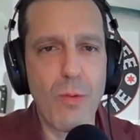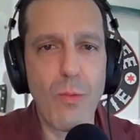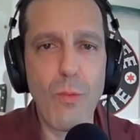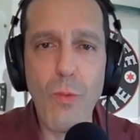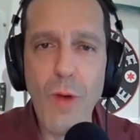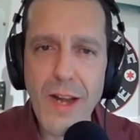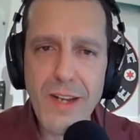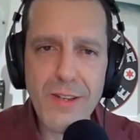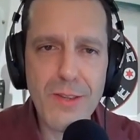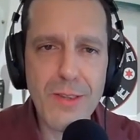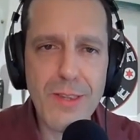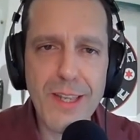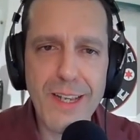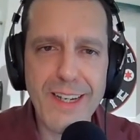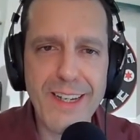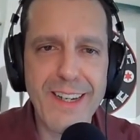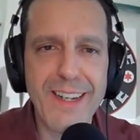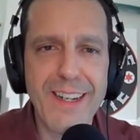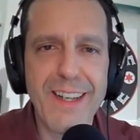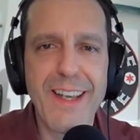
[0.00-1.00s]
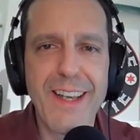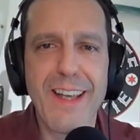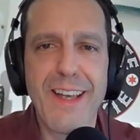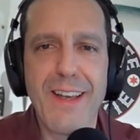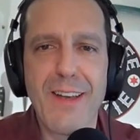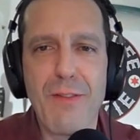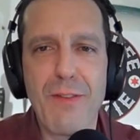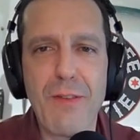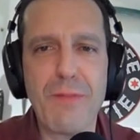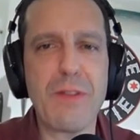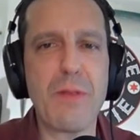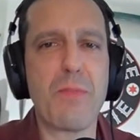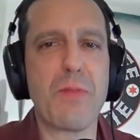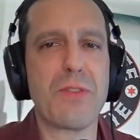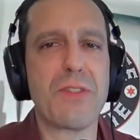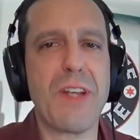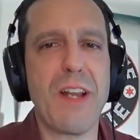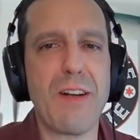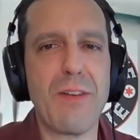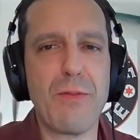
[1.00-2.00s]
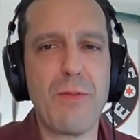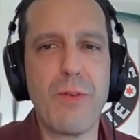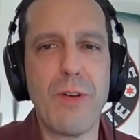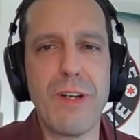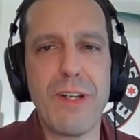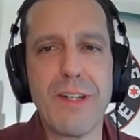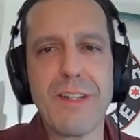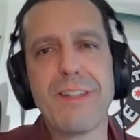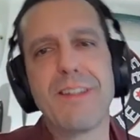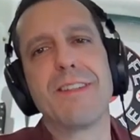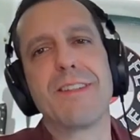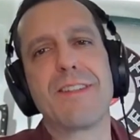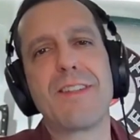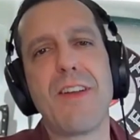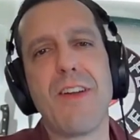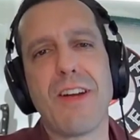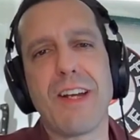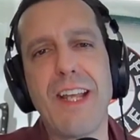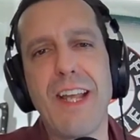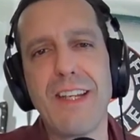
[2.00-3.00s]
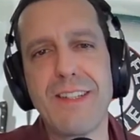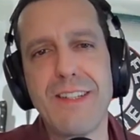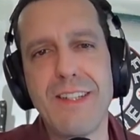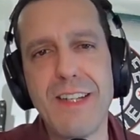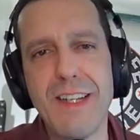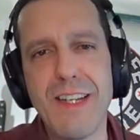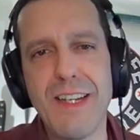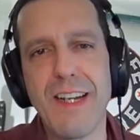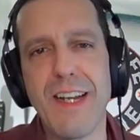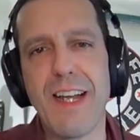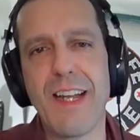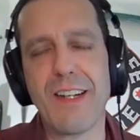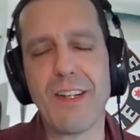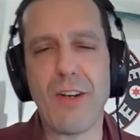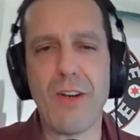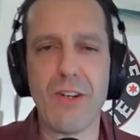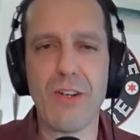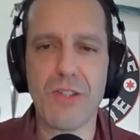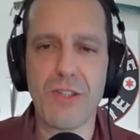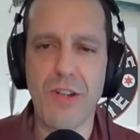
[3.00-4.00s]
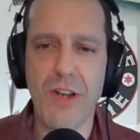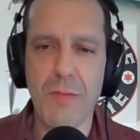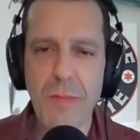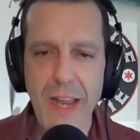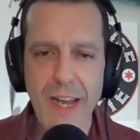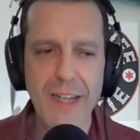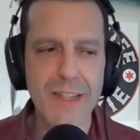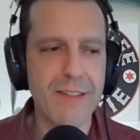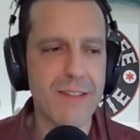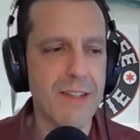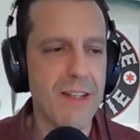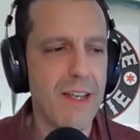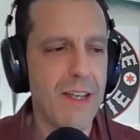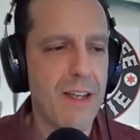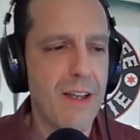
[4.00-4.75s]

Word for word: why do you think 50% of what CRKT and Kershaw makes